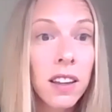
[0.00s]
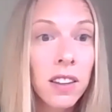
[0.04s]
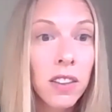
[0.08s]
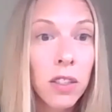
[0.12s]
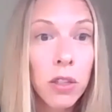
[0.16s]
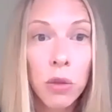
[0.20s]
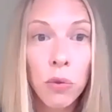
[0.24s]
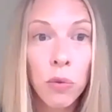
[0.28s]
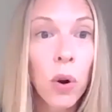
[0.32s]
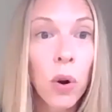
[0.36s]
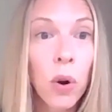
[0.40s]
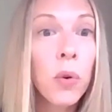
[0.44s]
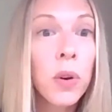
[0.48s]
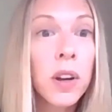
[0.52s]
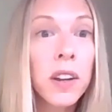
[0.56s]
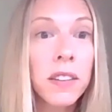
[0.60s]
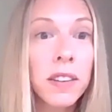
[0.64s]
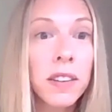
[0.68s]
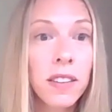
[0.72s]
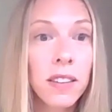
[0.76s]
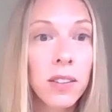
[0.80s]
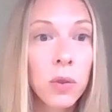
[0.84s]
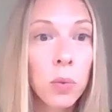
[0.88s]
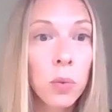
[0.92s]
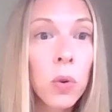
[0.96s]
thrown
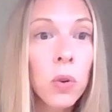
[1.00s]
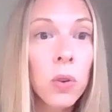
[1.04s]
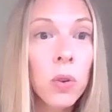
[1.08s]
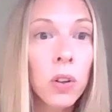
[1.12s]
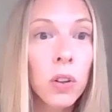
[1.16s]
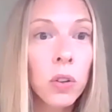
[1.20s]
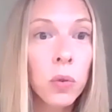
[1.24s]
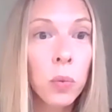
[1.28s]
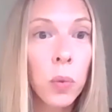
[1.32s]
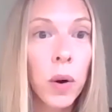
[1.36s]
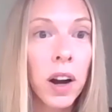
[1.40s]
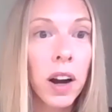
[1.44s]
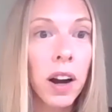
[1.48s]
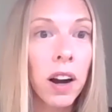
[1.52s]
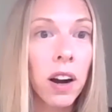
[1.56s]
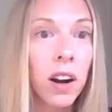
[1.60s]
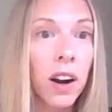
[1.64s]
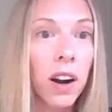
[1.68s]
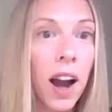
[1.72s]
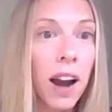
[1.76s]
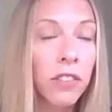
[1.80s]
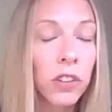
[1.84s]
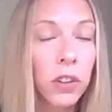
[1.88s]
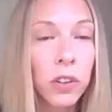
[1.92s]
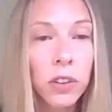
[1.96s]
into this world
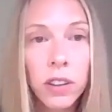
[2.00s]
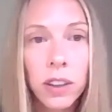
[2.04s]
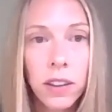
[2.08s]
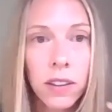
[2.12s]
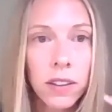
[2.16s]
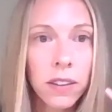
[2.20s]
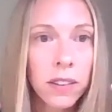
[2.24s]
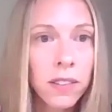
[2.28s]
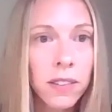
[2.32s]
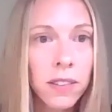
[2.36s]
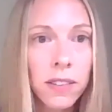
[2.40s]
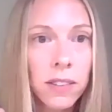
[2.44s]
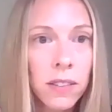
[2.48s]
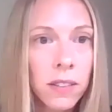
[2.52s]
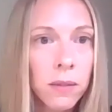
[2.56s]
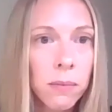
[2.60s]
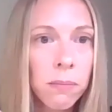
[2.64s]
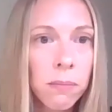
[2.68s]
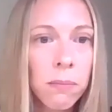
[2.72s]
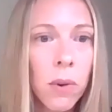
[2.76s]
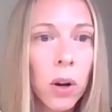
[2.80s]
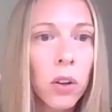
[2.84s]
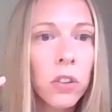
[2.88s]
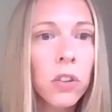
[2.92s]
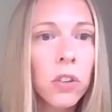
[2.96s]
where these
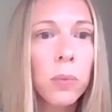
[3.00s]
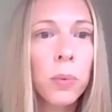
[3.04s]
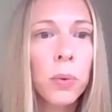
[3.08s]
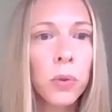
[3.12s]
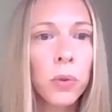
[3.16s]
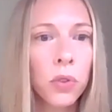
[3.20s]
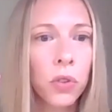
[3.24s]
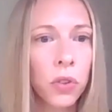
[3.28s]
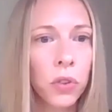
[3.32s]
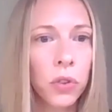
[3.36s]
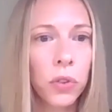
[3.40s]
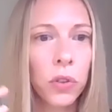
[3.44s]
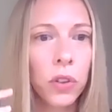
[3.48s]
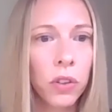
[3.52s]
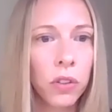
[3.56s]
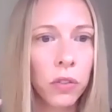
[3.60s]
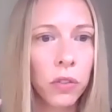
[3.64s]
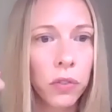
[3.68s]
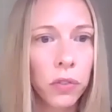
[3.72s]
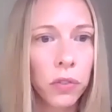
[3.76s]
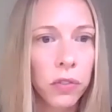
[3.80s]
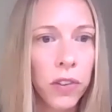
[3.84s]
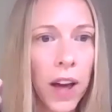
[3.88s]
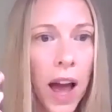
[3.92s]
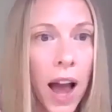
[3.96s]
multitude
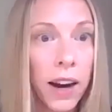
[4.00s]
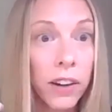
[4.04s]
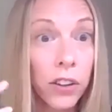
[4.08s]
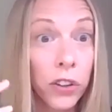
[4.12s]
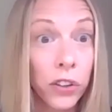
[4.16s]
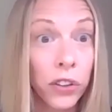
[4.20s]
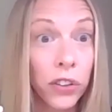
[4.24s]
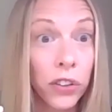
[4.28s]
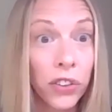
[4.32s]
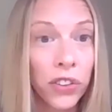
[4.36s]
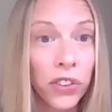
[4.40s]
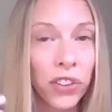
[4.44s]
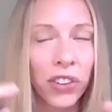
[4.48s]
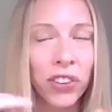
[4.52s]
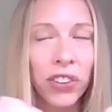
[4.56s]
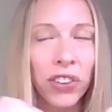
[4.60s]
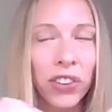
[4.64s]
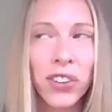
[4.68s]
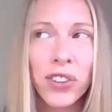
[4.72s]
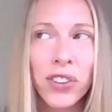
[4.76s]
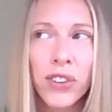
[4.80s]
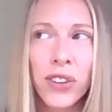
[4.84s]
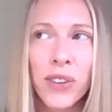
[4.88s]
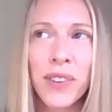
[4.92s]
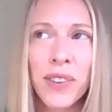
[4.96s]
of factors are
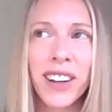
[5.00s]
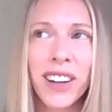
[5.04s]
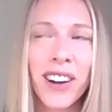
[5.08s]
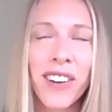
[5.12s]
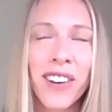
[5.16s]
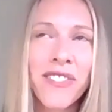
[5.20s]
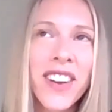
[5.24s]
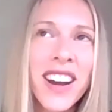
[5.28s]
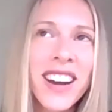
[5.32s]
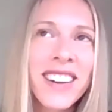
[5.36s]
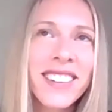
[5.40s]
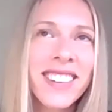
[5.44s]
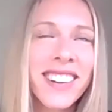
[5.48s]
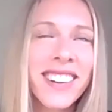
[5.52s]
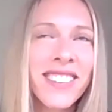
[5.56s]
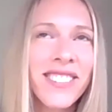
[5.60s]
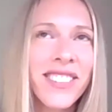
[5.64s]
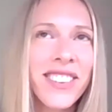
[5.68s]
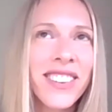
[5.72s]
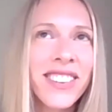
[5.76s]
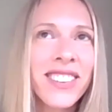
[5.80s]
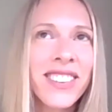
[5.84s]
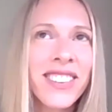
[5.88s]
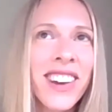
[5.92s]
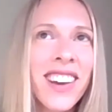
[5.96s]
screaming in our face. And it
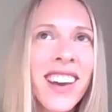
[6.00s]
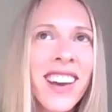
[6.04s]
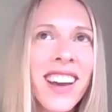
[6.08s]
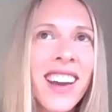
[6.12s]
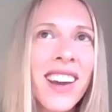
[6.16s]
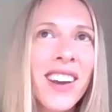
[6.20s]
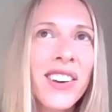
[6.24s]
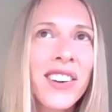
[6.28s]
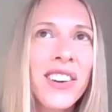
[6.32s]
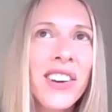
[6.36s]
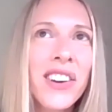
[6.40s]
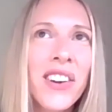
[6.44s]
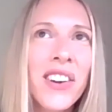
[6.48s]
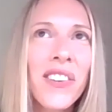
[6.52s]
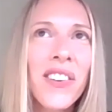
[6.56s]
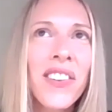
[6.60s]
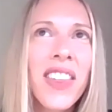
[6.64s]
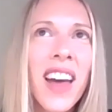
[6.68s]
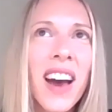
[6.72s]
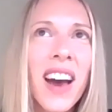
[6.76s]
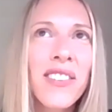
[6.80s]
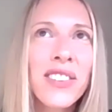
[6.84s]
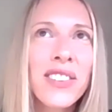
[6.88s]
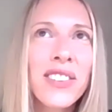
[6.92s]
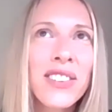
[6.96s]
was,
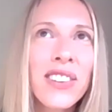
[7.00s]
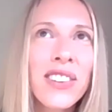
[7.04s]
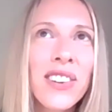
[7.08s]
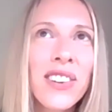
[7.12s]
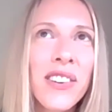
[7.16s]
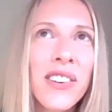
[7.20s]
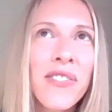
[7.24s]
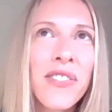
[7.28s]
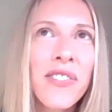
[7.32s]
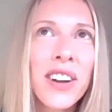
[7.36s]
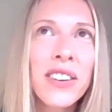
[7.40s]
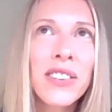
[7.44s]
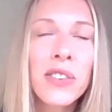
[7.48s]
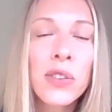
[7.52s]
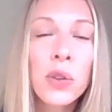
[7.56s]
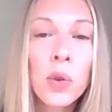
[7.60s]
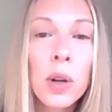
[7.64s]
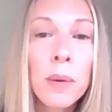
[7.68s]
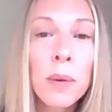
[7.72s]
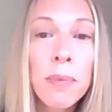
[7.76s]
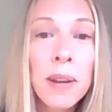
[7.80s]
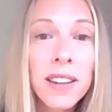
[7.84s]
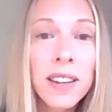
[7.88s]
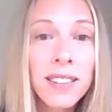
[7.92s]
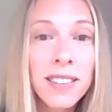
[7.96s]
that was a fun
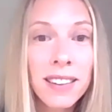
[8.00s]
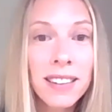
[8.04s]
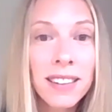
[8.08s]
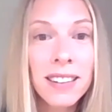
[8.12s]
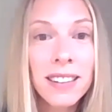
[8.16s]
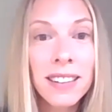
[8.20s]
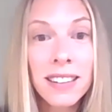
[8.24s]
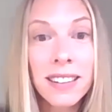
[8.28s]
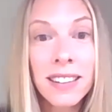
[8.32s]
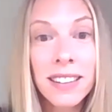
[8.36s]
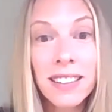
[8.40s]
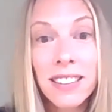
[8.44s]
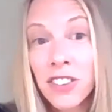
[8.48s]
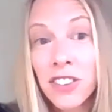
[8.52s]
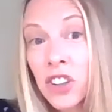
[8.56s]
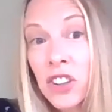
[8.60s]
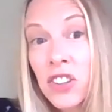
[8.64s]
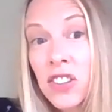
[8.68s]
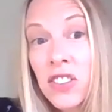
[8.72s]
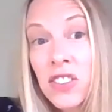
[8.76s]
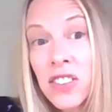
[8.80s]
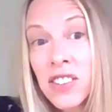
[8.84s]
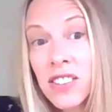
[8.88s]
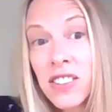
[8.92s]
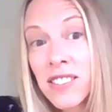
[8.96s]
story based on
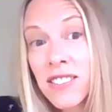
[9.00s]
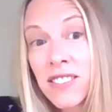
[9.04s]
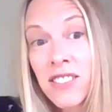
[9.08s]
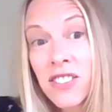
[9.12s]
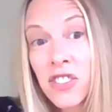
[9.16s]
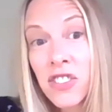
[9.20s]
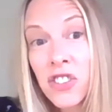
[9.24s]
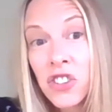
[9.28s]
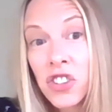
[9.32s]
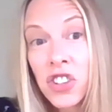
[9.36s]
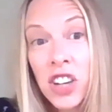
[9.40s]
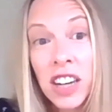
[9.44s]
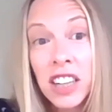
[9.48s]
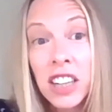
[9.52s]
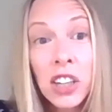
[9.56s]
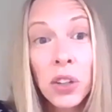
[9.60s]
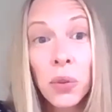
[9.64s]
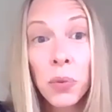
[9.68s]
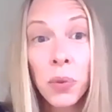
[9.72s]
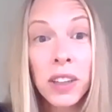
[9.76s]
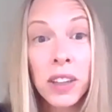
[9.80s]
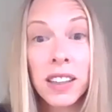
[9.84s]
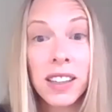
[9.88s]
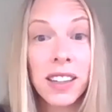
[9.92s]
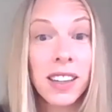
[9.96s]
just
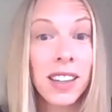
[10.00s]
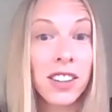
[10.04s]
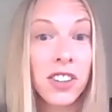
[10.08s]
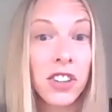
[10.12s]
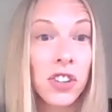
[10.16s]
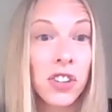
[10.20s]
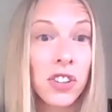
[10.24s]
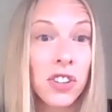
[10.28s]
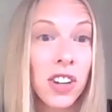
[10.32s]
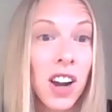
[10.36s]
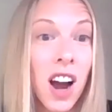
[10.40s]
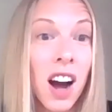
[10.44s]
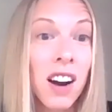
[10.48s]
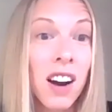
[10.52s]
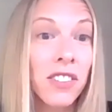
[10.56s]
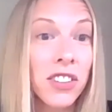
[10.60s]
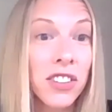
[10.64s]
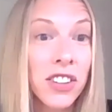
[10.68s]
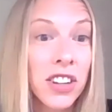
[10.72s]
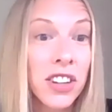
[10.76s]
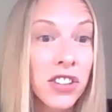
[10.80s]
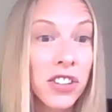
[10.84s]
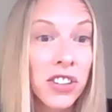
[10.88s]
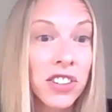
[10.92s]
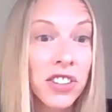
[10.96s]
genuinely
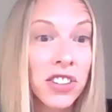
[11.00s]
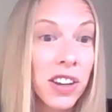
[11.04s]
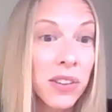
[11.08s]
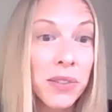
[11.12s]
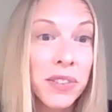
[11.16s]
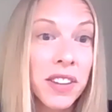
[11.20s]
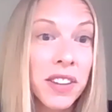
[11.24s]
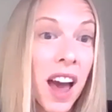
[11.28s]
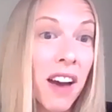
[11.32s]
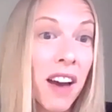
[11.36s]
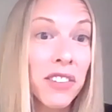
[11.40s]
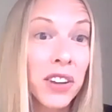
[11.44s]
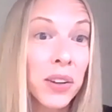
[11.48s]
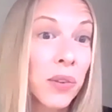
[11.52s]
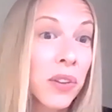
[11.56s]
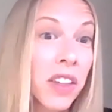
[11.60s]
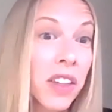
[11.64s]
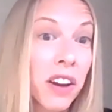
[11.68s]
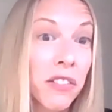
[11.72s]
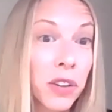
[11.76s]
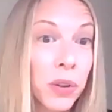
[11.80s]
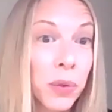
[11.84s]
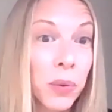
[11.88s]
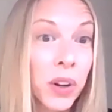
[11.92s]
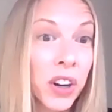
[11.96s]
conversations I was having with
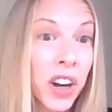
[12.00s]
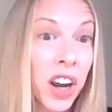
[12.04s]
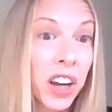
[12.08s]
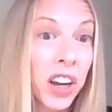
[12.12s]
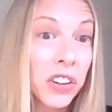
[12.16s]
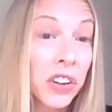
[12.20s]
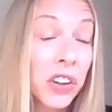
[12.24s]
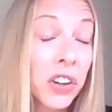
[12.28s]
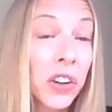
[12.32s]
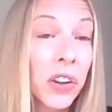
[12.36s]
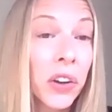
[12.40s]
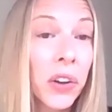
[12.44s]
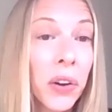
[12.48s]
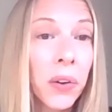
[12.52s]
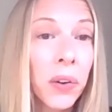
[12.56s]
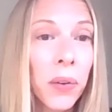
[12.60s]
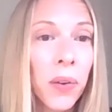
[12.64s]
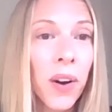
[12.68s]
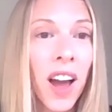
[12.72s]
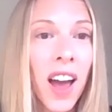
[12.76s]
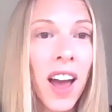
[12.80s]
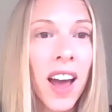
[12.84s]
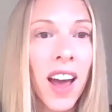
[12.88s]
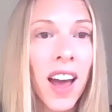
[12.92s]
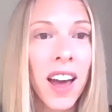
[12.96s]
everyone I
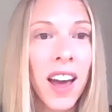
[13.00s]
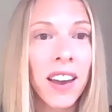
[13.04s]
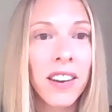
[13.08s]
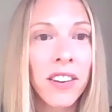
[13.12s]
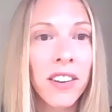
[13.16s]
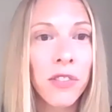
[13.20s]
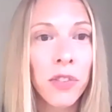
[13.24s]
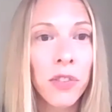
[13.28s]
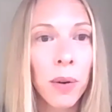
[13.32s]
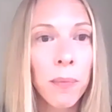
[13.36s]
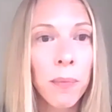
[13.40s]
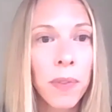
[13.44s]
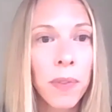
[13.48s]
knew. And from